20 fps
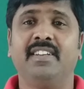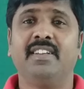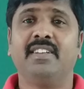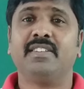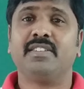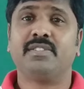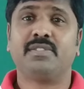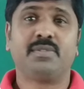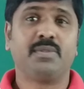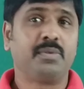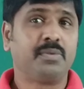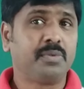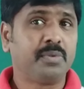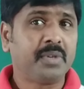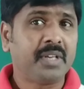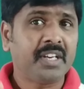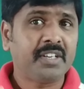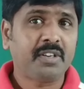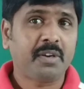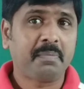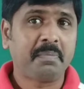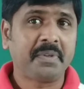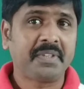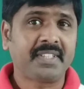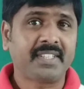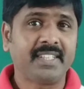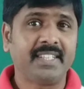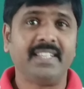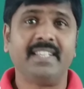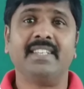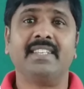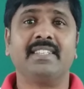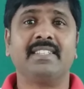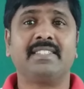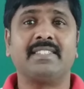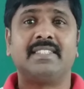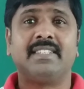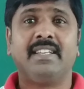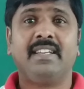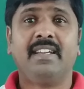So today topic
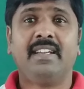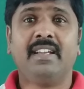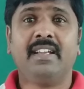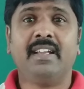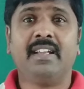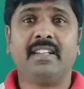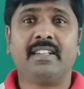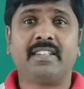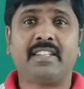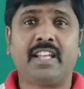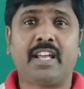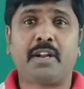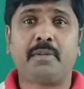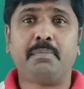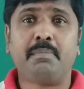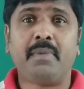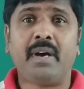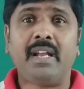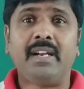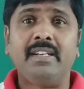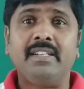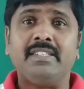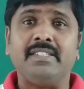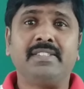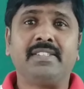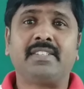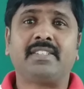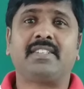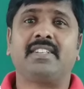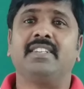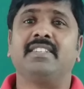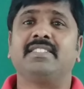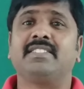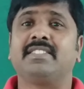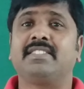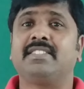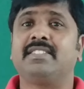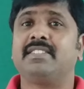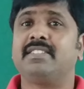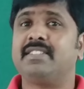is thermal
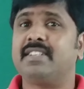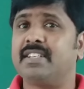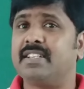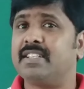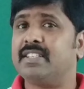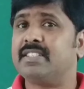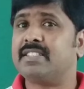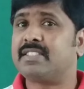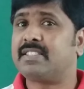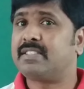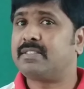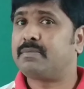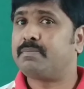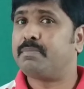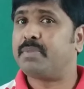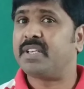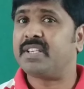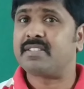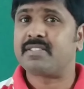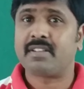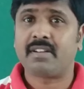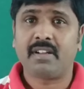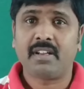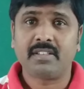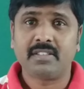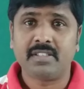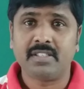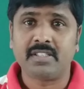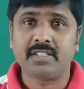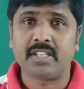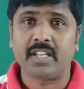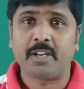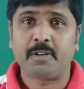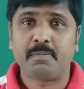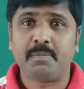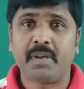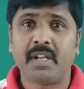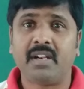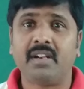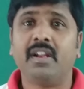stress, that is based on the
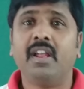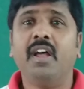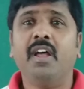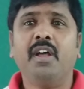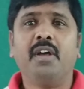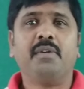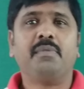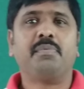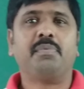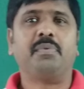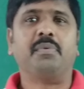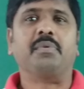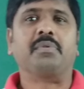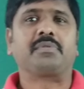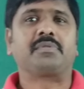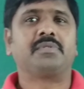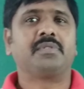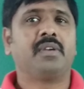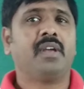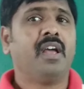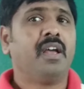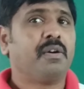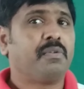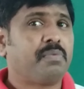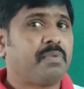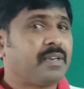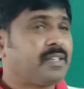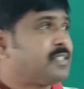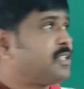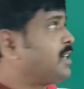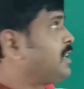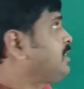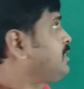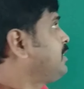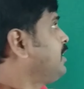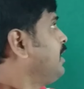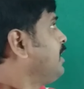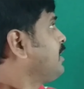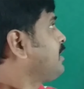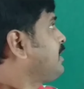thermal force. For
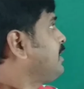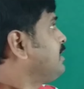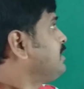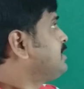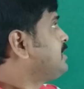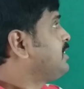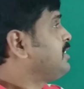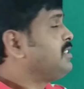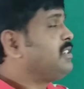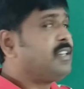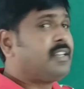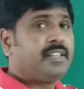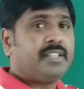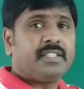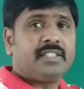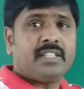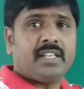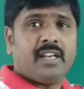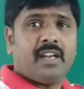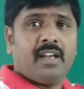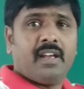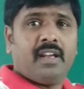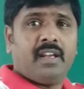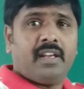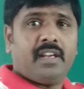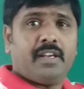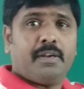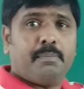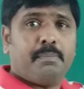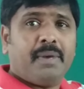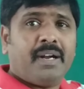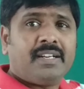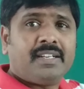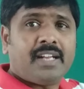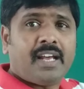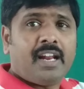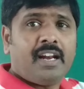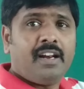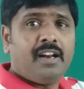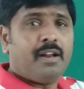that, considering a
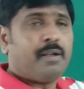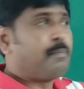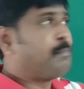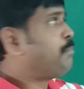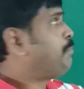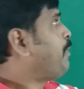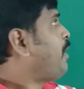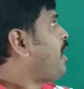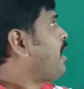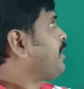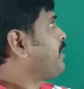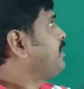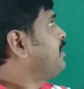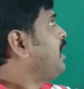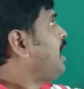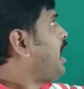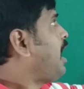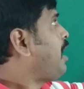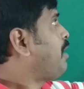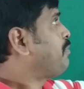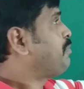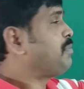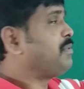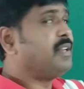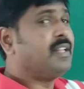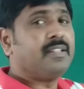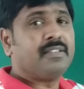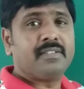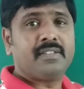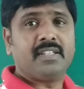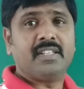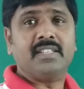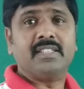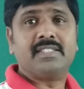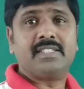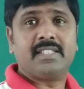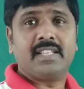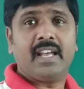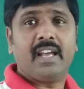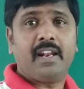metal bar of length
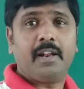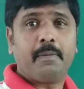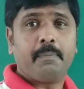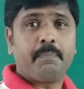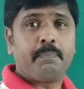is L.